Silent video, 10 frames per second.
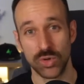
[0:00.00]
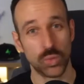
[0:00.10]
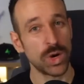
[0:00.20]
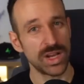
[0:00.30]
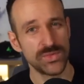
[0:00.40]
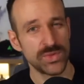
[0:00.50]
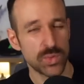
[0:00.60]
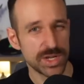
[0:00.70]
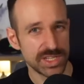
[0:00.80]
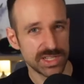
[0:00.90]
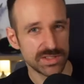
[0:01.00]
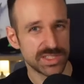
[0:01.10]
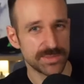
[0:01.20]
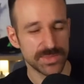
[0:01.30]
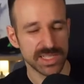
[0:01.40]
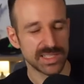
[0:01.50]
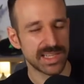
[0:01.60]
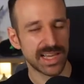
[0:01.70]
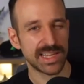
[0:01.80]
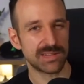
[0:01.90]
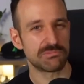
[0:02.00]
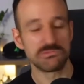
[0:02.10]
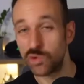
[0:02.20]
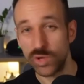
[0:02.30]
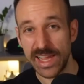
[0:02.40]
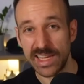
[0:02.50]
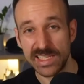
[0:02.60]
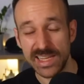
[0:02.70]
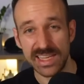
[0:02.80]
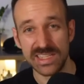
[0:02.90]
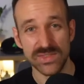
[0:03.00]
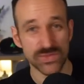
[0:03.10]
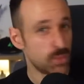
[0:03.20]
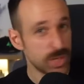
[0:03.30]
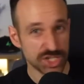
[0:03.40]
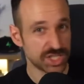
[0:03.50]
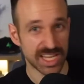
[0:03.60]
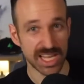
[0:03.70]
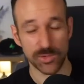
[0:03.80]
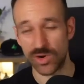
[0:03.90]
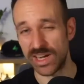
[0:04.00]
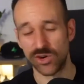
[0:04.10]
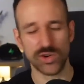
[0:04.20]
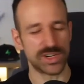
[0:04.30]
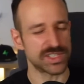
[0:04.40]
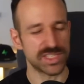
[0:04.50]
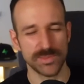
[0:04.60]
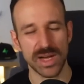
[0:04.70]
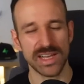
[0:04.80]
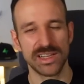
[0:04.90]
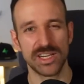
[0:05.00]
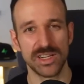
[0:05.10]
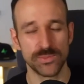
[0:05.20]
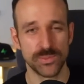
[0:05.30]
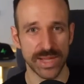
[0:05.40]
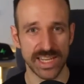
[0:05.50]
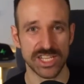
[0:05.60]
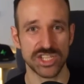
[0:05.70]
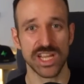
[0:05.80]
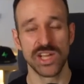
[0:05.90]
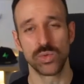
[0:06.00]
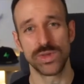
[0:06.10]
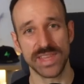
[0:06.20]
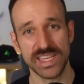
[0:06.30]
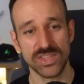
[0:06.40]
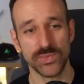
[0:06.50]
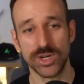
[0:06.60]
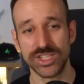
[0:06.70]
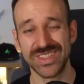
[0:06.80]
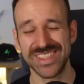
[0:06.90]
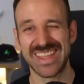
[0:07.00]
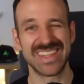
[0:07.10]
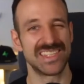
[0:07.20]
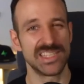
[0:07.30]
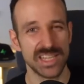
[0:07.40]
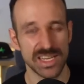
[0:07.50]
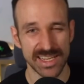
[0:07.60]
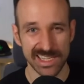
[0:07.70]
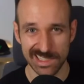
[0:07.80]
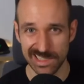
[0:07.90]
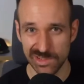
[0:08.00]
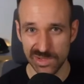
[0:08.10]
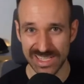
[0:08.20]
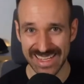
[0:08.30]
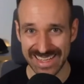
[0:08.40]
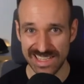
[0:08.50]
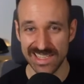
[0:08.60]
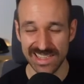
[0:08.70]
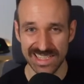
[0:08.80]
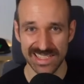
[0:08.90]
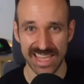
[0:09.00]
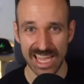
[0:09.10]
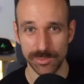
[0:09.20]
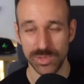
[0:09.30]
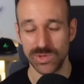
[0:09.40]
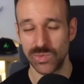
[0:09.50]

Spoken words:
what if you want to use something like React Native Vision Camera or some other package with native modules that is not included in this app?